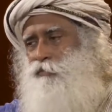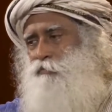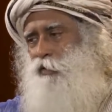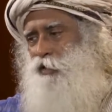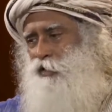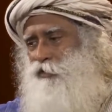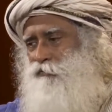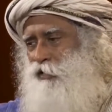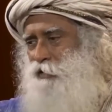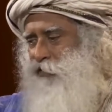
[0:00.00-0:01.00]
bodies
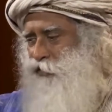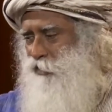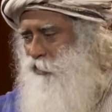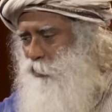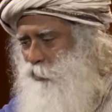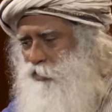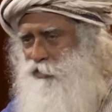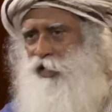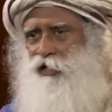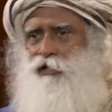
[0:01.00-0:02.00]
were in sync with the
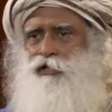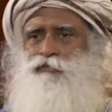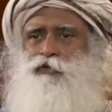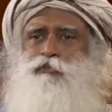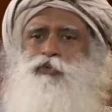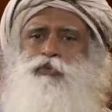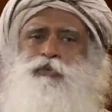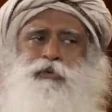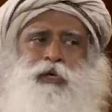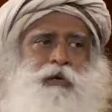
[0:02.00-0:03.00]
cycles of the moon,